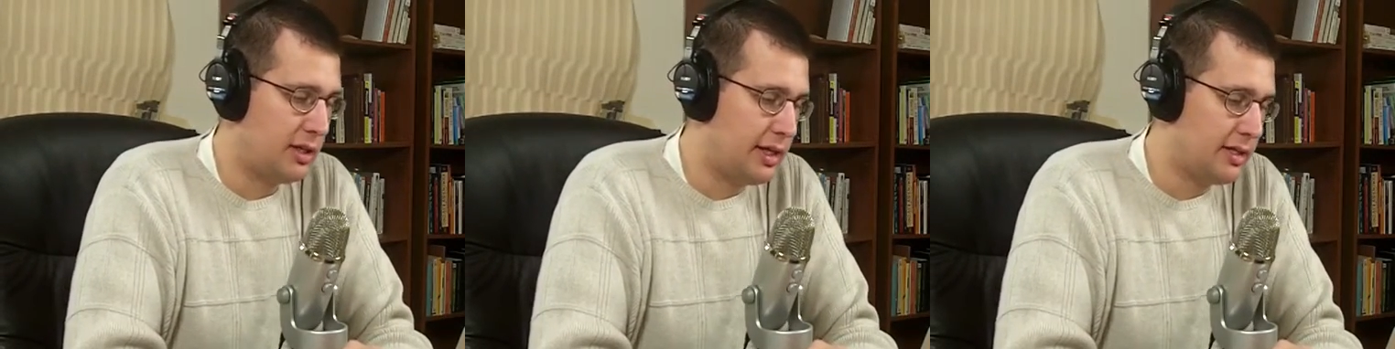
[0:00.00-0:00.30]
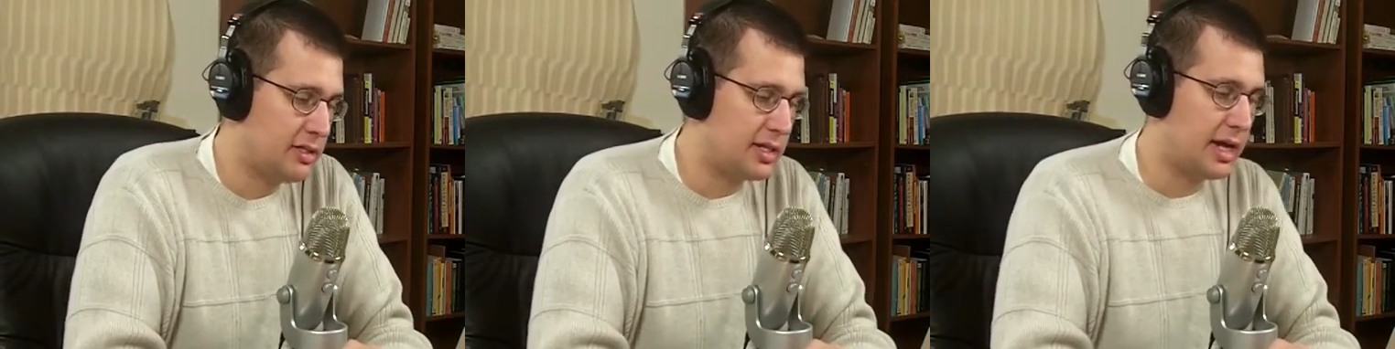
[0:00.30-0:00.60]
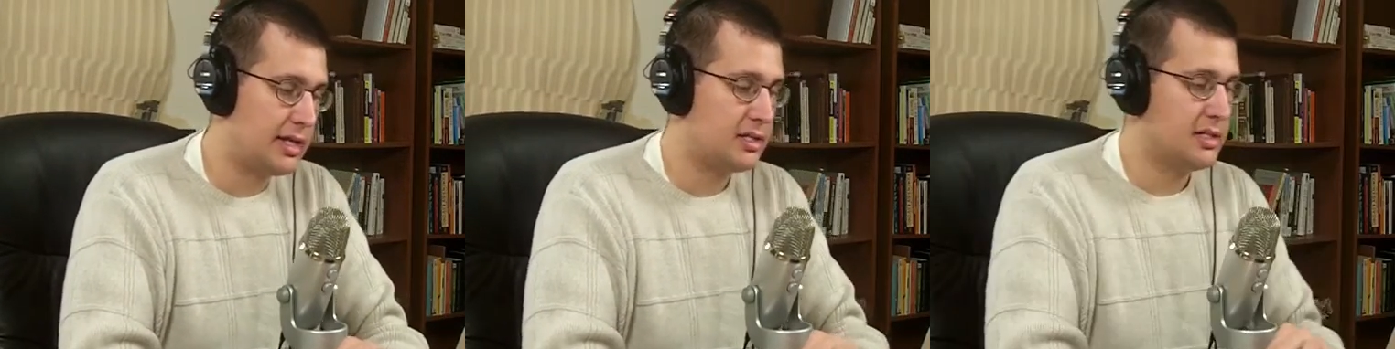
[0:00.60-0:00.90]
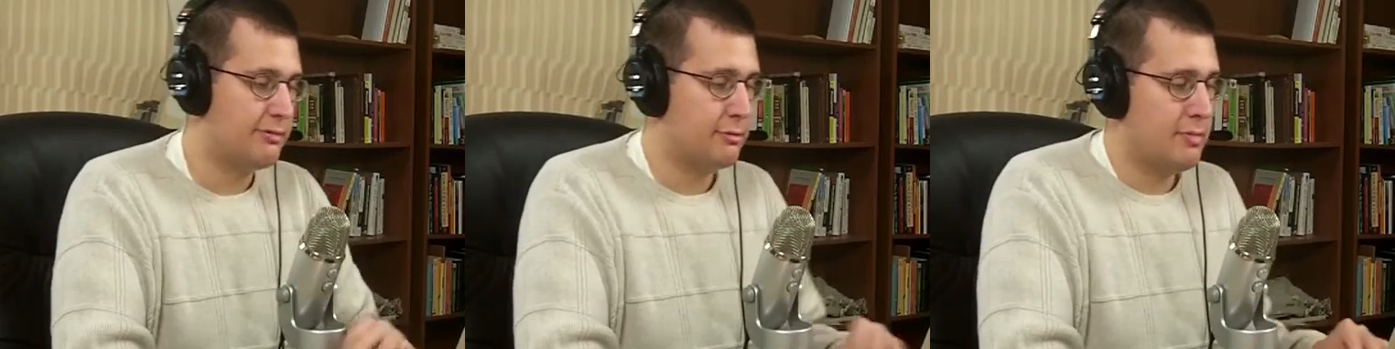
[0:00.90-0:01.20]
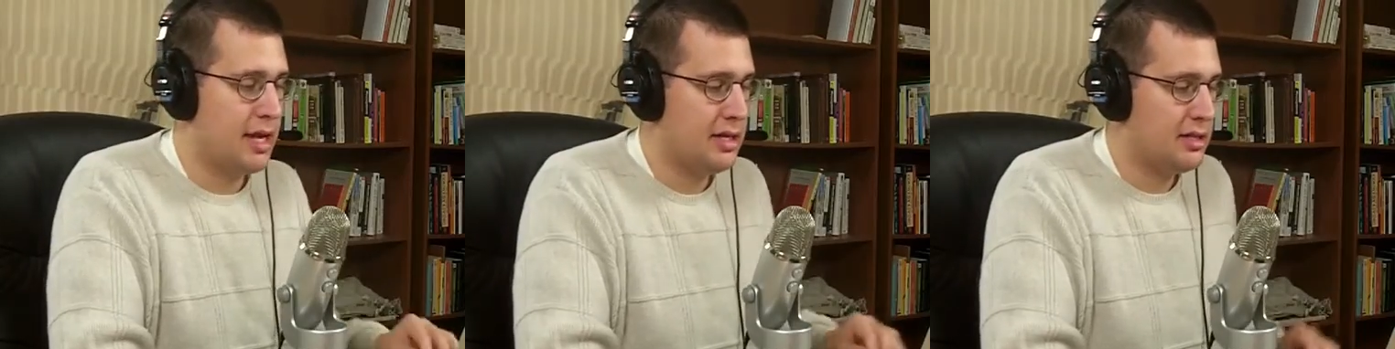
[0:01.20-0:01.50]
A lot of these guys never
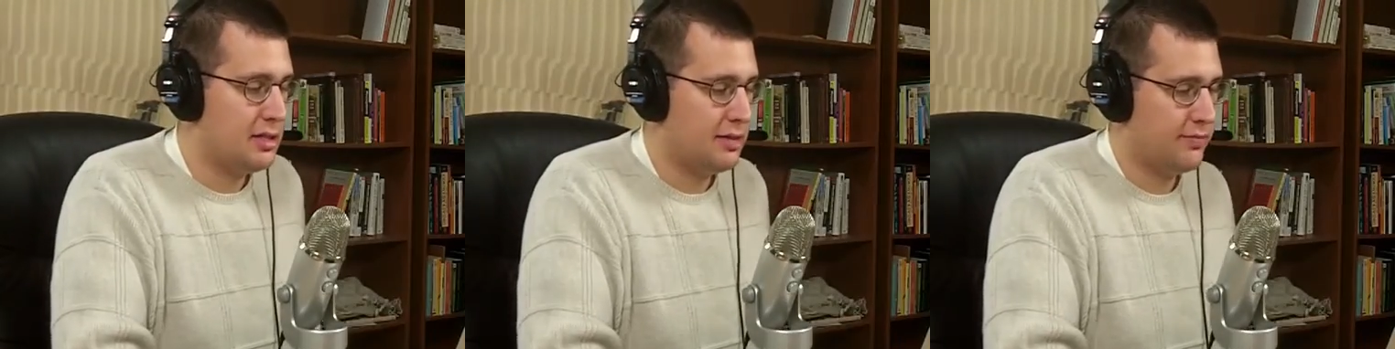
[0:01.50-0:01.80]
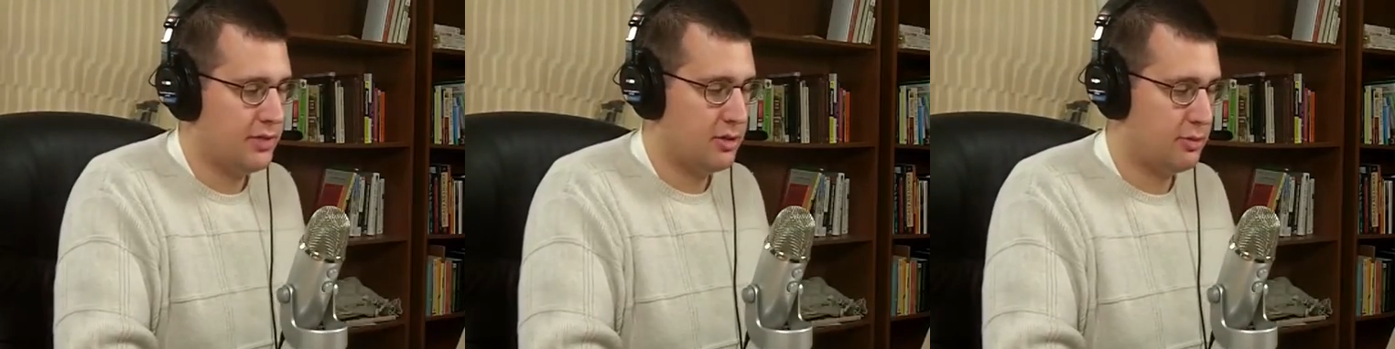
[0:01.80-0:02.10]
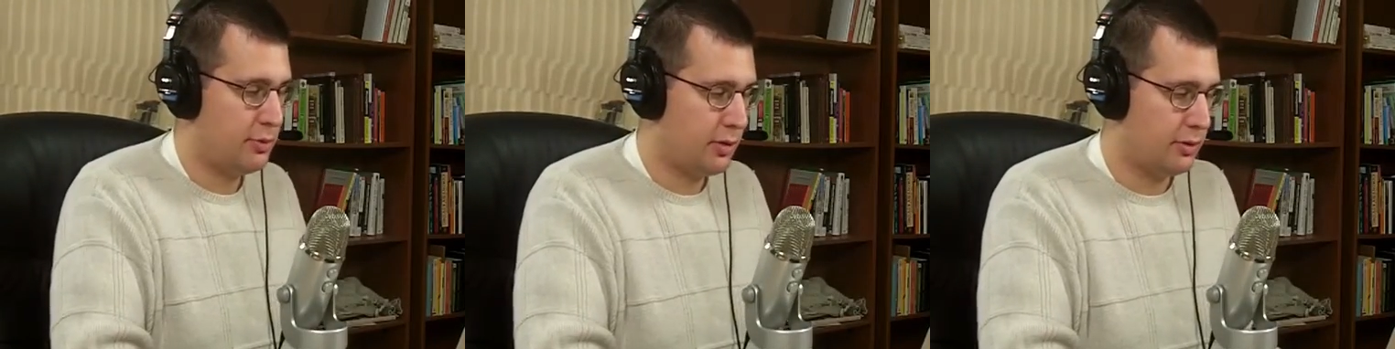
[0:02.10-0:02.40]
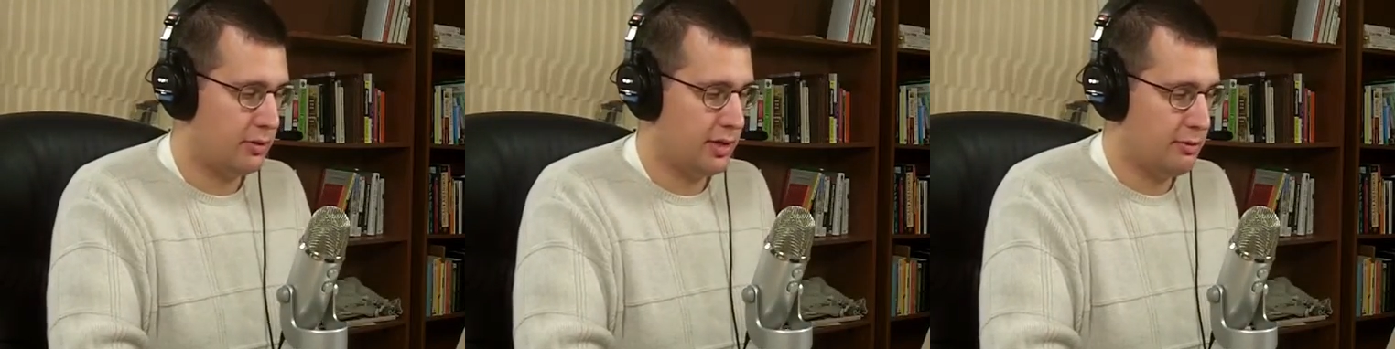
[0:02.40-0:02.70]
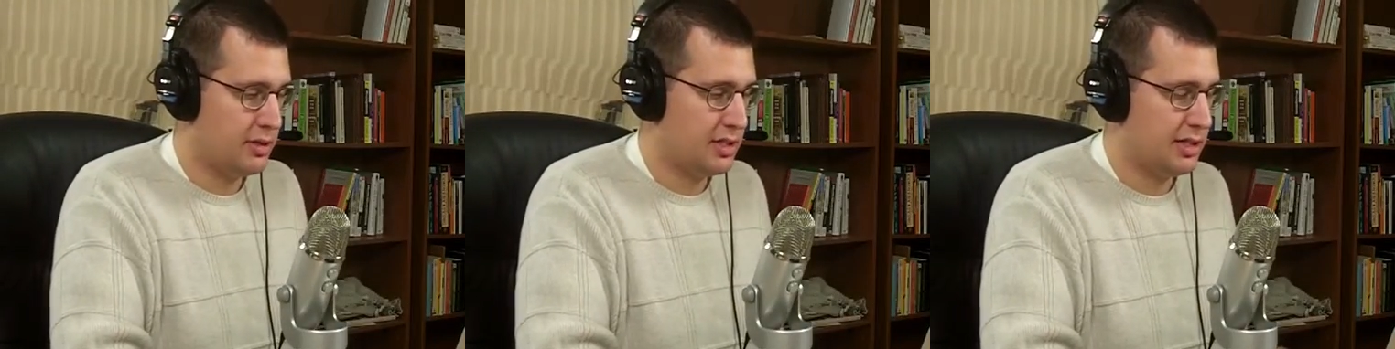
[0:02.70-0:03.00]
made it to the point where they
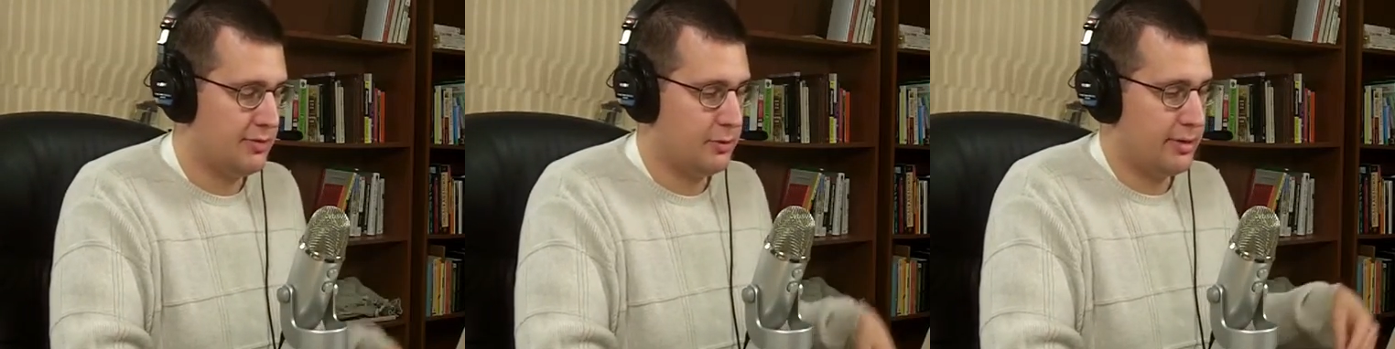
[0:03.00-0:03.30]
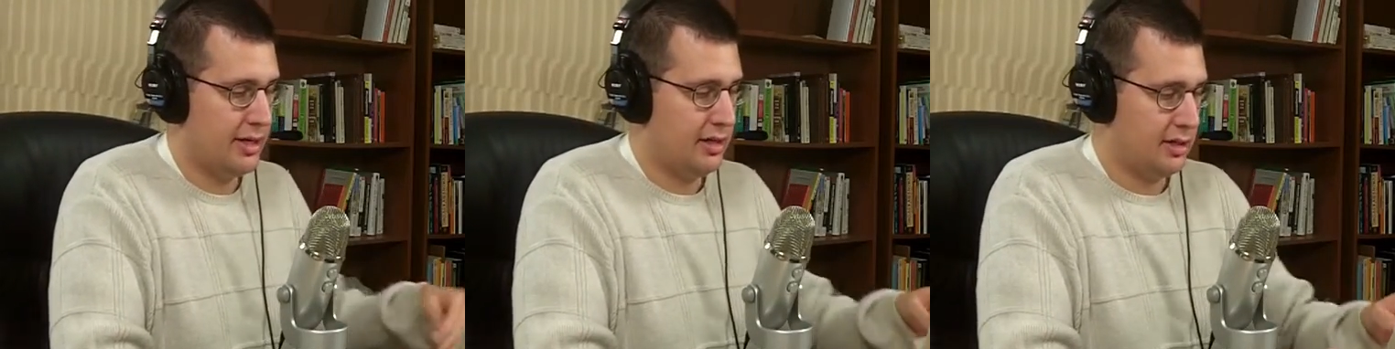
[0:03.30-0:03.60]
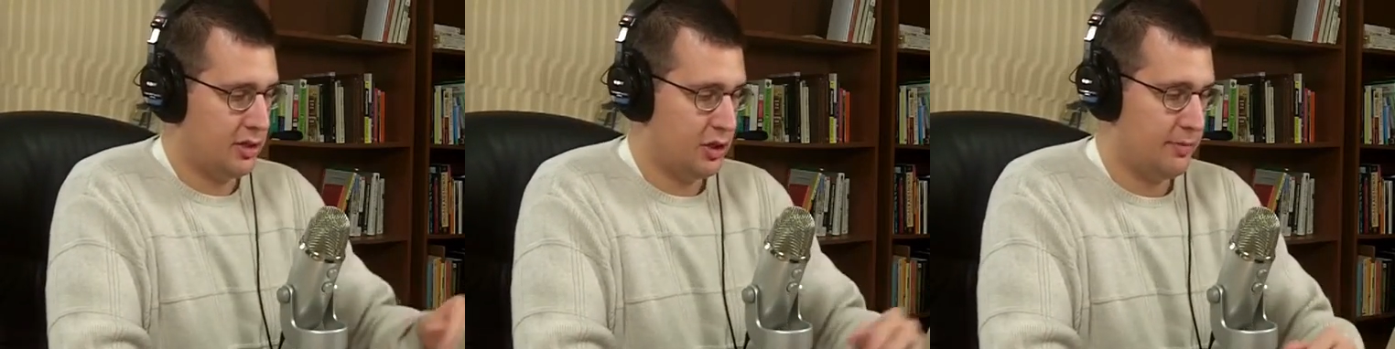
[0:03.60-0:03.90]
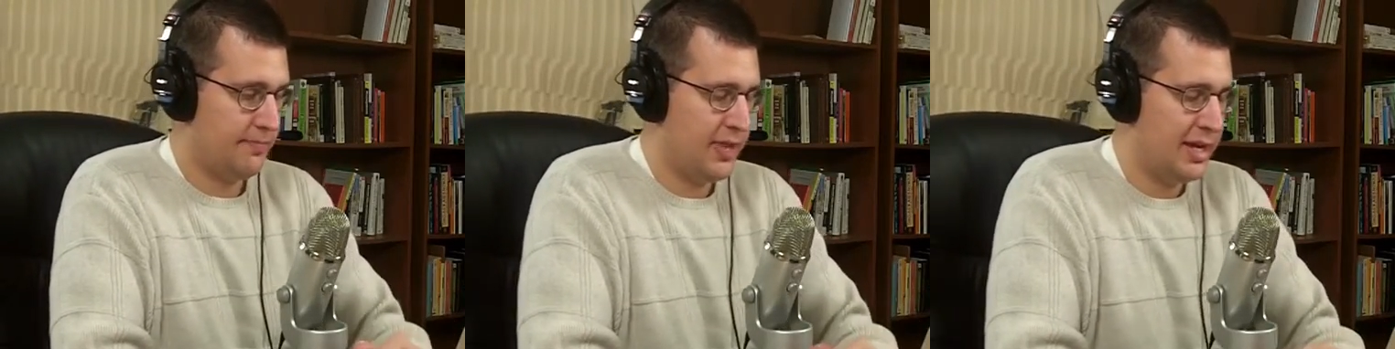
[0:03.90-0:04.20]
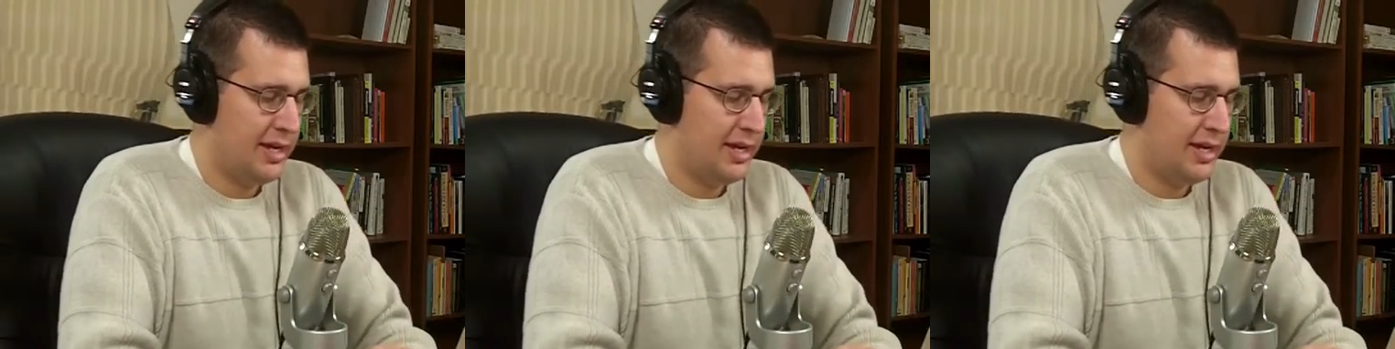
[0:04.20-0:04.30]
received the recognition.